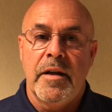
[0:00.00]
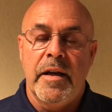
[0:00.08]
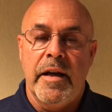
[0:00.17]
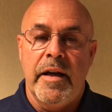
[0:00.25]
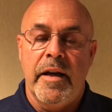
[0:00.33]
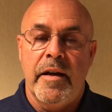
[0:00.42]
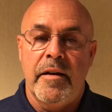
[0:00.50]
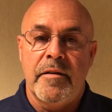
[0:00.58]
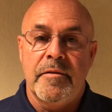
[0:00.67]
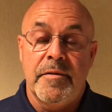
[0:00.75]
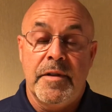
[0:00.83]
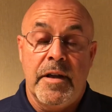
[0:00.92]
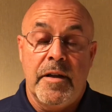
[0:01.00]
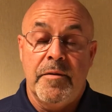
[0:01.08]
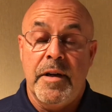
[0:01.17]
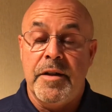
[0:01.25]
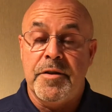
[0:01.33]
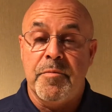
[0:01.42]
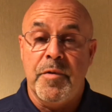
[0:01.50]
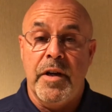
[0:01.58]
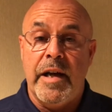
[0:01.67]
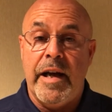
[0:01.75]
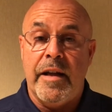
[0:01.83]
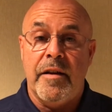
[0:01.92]
and you know had some good
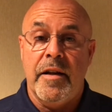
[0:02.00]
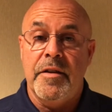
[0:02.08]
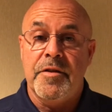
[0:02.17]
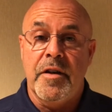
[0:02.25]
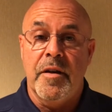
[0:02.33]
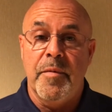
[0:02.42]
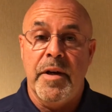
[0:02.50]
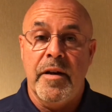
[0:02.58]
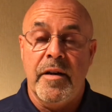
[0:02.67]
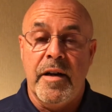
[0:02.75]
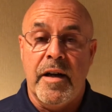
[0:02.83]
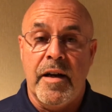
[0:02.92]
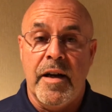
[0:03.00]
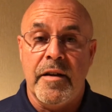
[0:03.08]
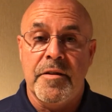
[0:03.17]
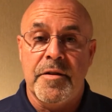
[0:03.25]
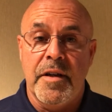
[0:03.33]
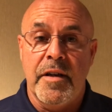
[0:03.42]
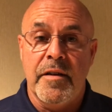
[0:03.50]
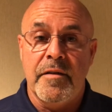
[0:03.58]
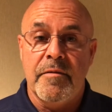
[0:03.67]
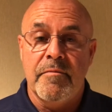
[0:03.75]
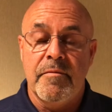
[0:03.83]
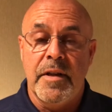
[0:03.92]
athletes come in. And I like to say that
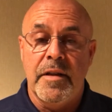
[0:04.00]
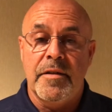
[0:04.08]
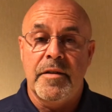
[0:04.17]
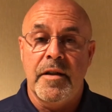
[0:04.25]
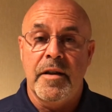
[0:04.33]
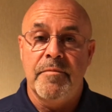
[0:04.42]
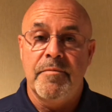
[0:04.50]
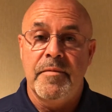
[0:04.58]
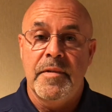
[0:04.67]
that uh,